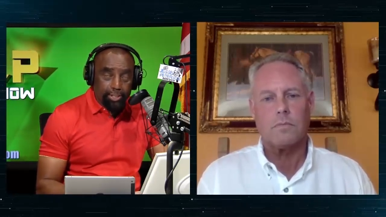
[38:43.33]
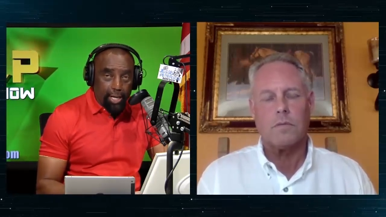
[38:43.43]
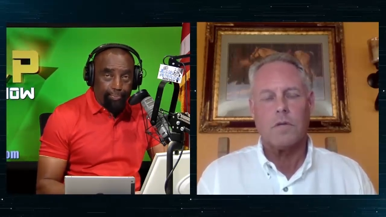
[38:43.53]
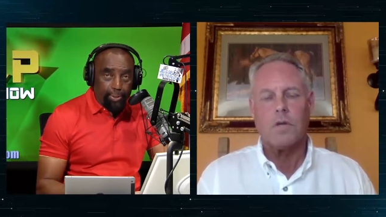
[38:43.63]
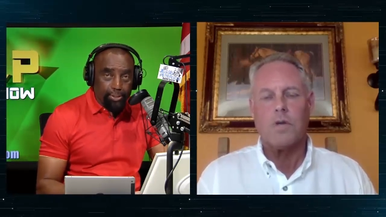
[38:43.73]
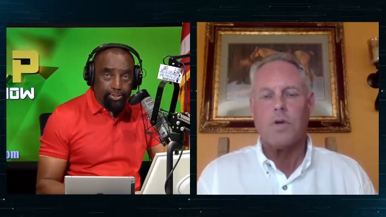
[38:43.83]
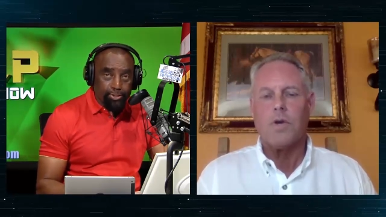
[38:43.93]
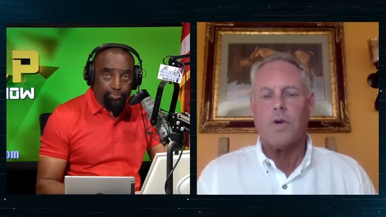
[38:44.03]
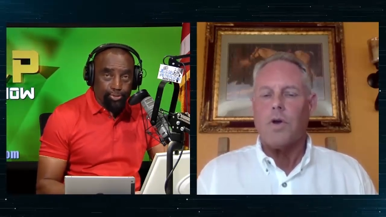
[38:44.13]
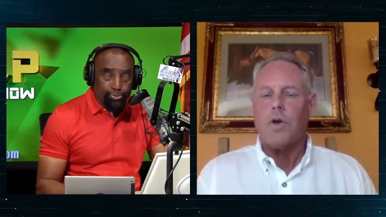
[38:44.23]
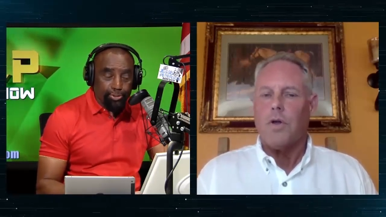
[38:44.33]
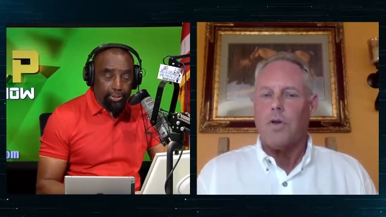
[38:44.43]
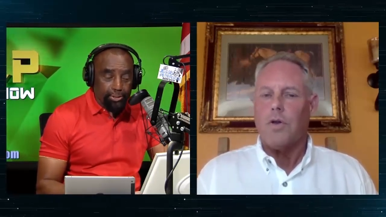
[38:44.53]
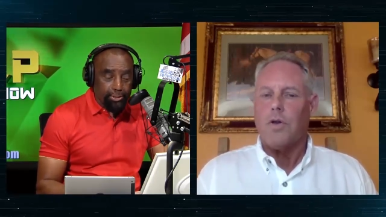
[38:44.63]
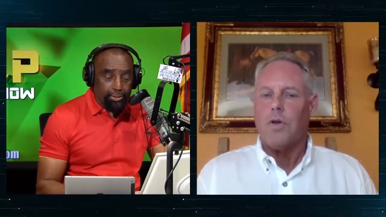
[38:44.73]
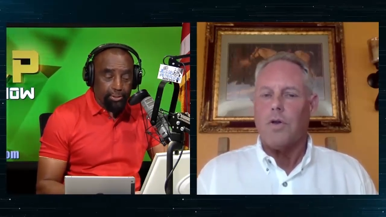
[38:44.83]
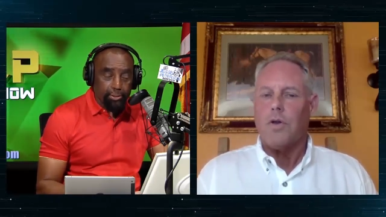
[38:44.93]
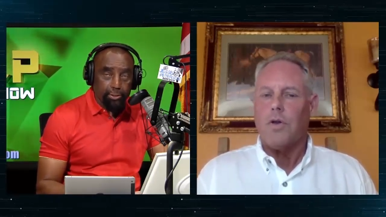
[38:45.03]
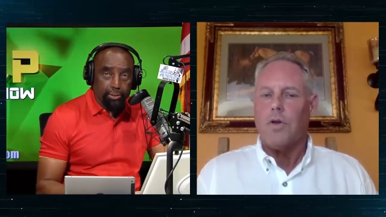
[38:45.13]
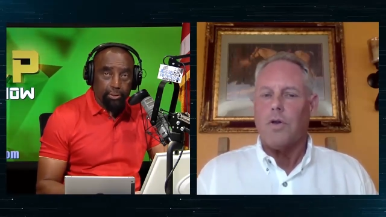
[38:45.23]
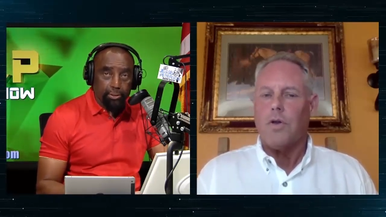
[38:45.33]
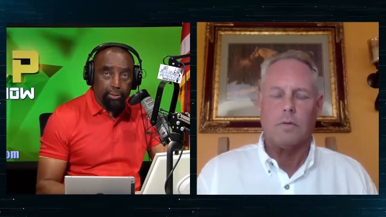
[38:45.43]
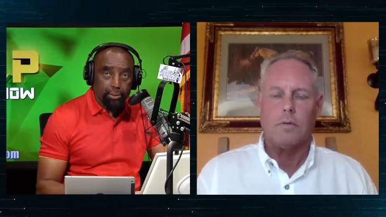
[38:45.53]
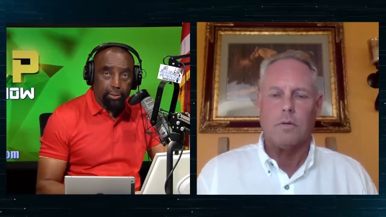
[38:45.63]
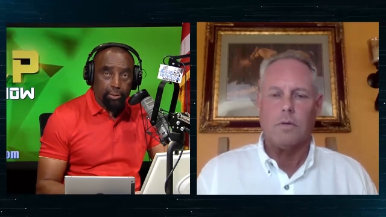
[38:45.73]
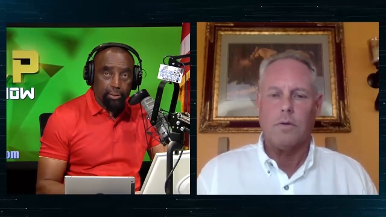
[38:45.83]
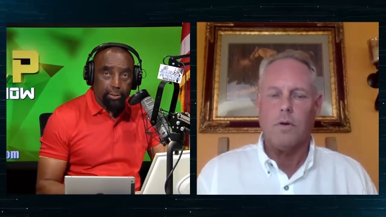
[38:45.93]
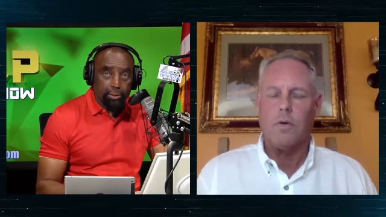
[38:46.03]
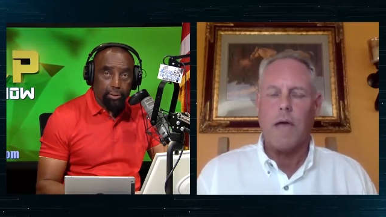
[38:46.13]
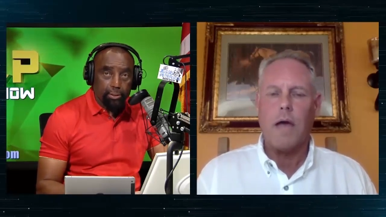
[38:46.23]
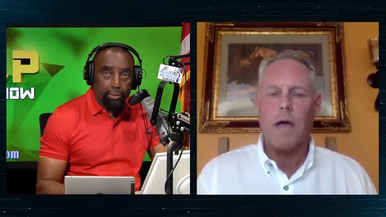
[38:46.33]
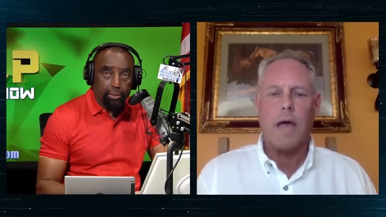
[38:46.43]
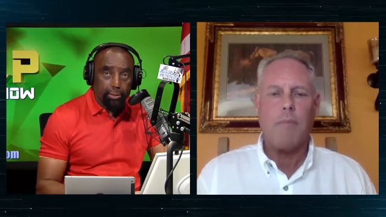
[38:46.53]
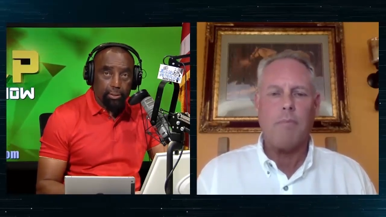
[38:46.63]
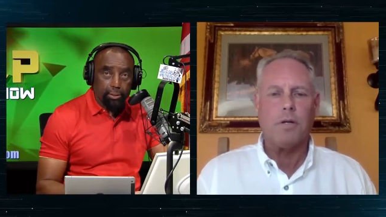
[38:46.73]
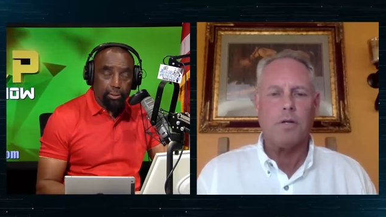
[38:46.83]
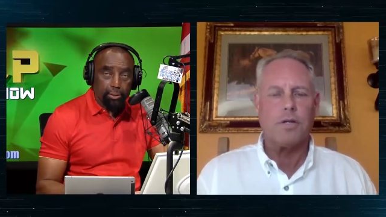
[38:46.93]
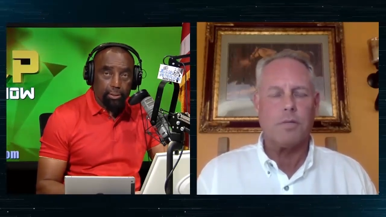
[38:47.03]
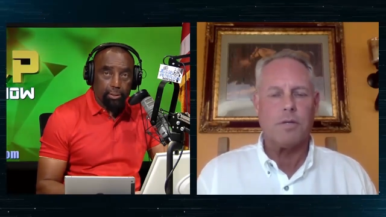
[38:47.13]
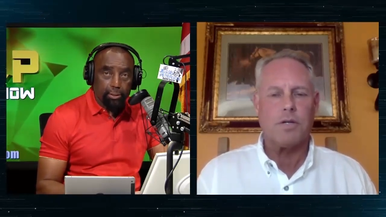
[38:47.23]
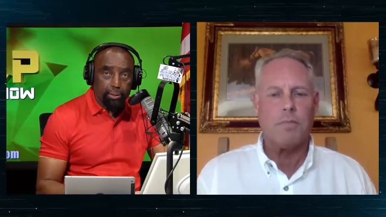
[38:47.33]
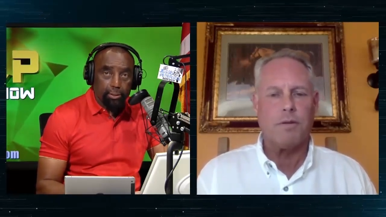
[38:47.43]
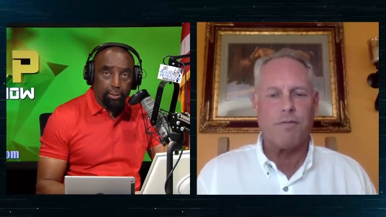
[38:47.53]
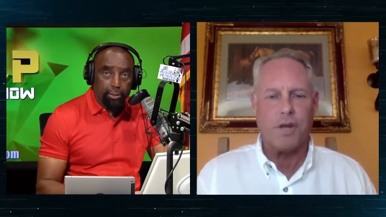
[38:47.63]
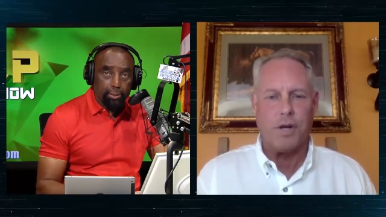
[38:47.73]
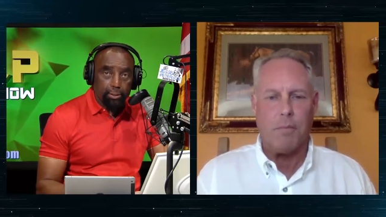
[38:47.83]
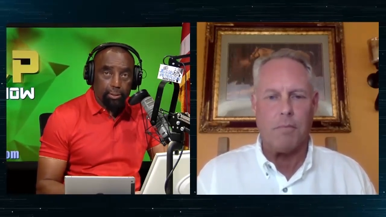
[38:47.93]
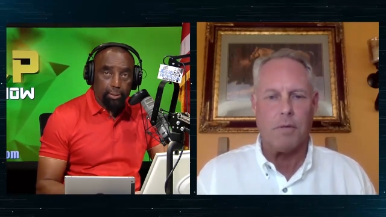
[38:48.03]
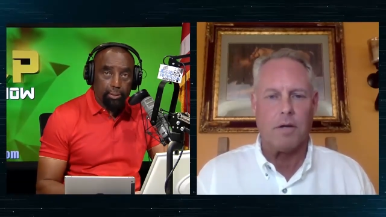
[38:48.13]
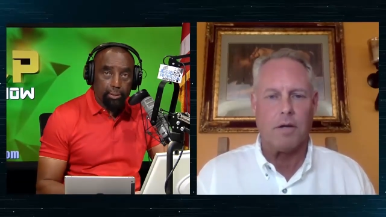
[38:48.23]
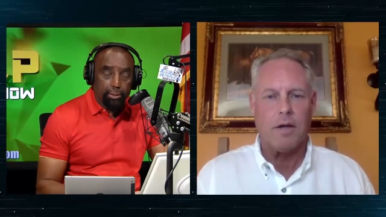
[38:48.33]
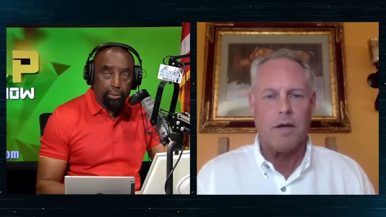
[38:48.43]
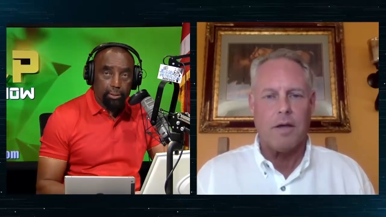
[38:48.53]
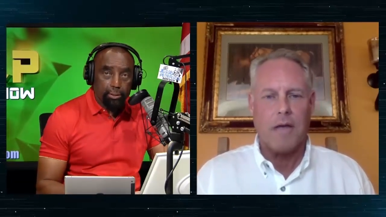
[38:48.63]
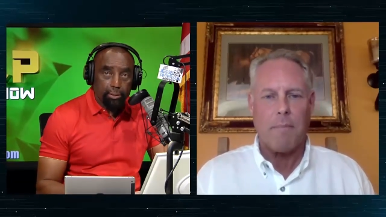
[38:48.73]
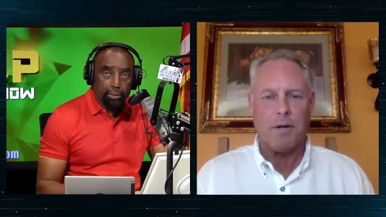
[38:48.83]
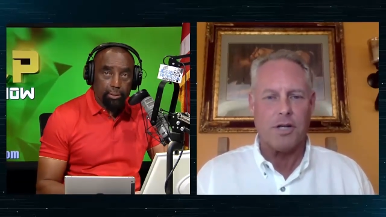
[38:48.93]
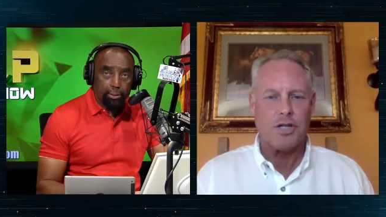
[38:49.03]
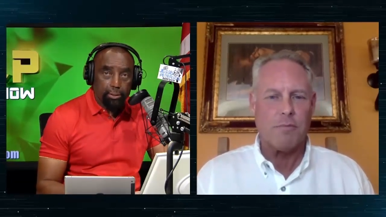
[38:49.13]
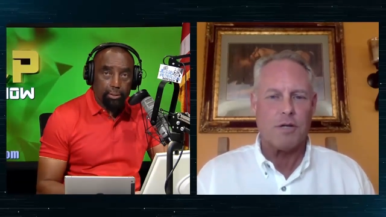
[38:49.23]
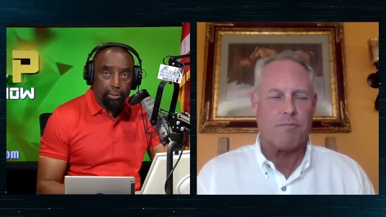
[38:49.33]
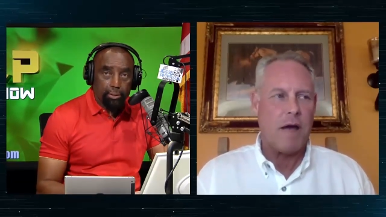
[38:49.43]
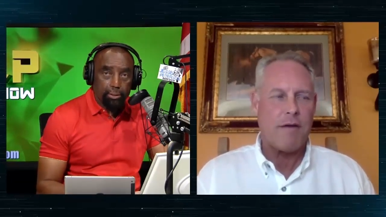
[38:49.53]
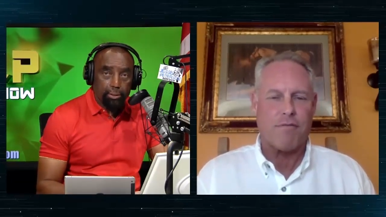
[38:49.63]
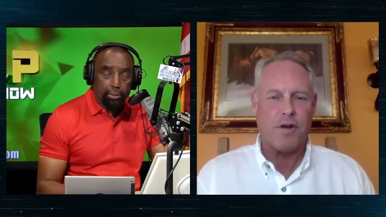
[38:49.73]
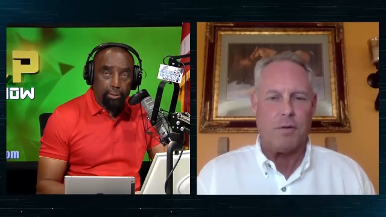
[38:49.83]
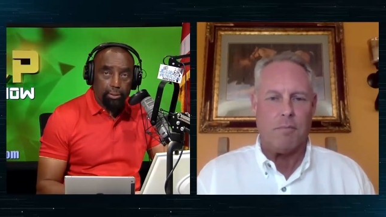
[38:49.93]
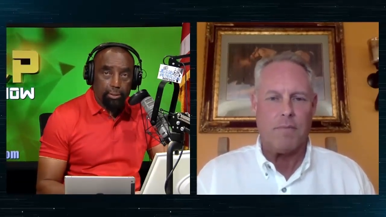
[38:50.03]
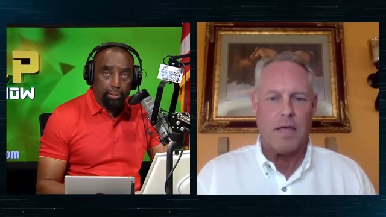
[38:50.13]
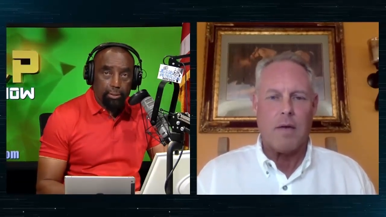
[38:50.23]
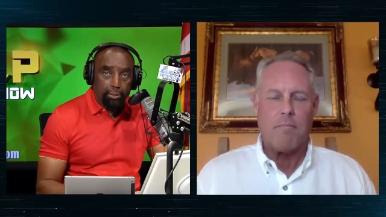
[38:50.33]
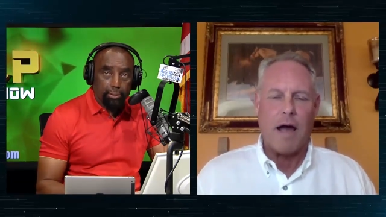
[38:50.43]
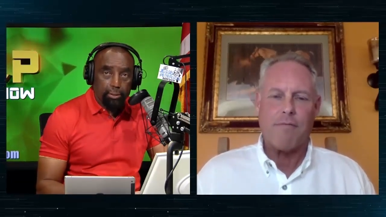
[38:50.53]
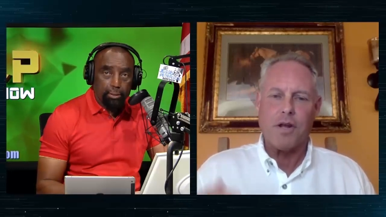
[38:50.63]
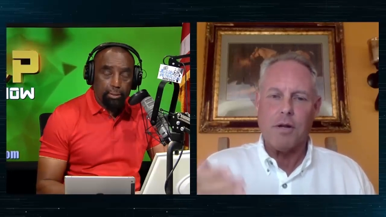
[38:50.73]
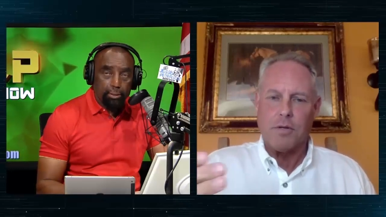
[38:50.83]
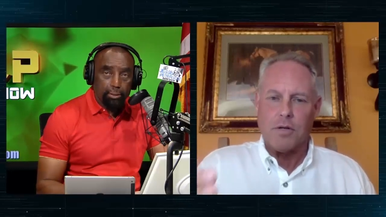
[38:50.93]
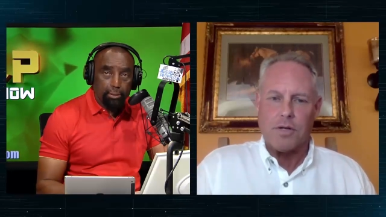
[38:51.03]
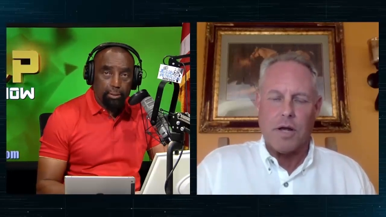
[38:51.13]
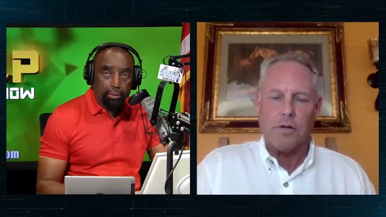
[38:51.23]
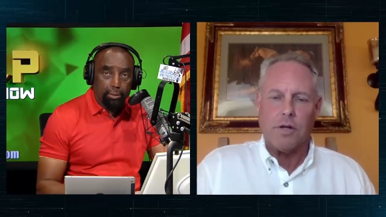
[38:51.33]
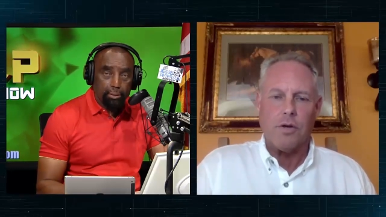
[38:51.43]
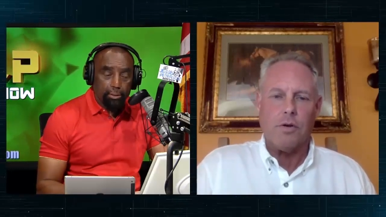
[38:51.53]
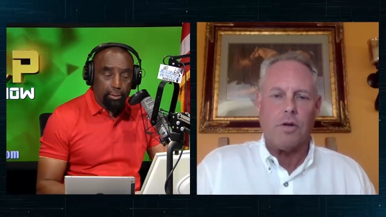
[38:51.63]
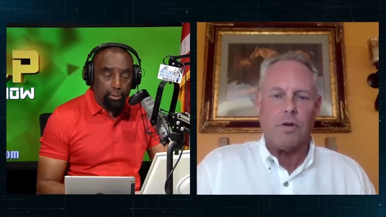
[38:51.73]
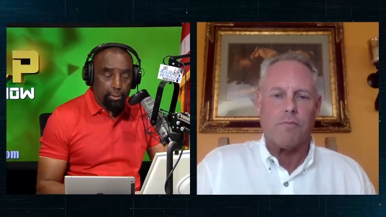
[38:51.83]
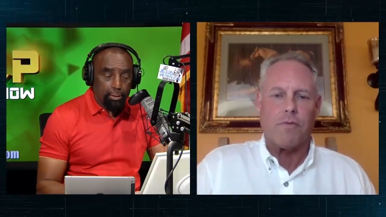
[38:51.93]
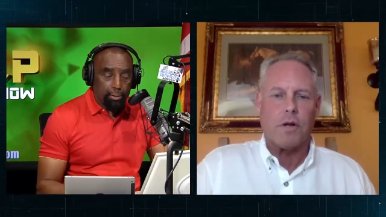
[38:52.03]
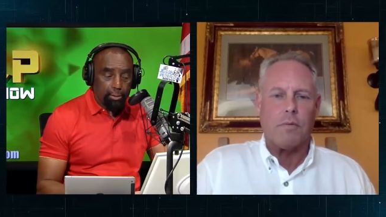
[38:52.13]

Speaker 1: Is capitalism useless?
Speaker 2: No, capitalism is simply freedom. Capitalism is my freedom to sell to you and your